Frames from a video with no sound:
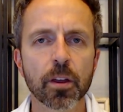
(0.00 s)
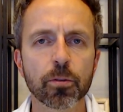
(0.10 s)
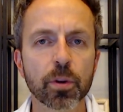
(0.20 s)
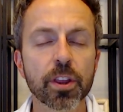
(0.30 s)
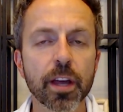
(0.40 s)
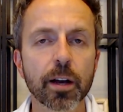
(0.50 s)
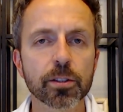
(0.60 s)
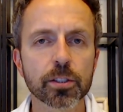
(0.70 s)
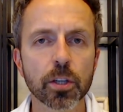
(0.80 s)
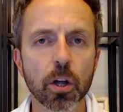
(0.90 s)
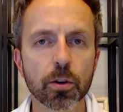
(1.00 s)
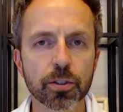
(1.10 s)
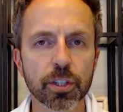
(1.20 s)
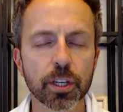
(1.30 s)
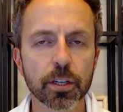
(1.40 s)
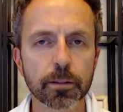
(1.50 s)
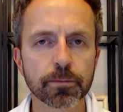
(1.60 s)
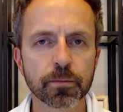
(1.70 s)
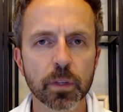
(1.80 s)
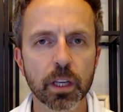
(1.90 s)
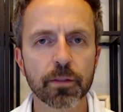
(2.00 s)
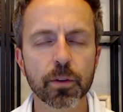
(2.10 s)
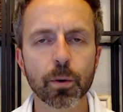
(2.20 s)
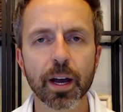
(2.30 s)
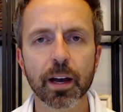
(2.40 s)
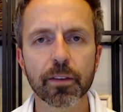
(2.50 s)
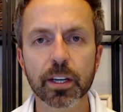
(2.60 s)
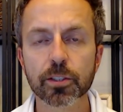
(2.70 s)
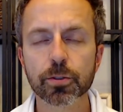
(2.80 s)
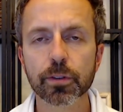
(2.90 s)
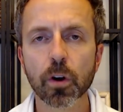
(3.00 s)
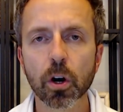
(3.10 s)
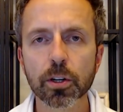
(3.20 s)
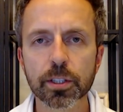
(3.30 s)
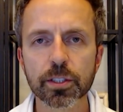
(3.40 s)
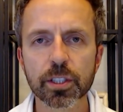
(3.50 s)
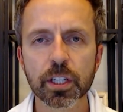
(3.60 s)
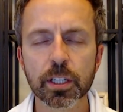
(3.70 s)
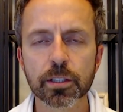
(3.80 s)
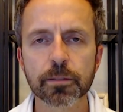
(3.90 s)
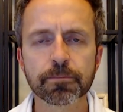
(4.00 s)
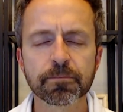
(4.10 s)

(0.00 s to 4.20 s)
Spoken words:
$3,000 a year if you have a history of heart disease.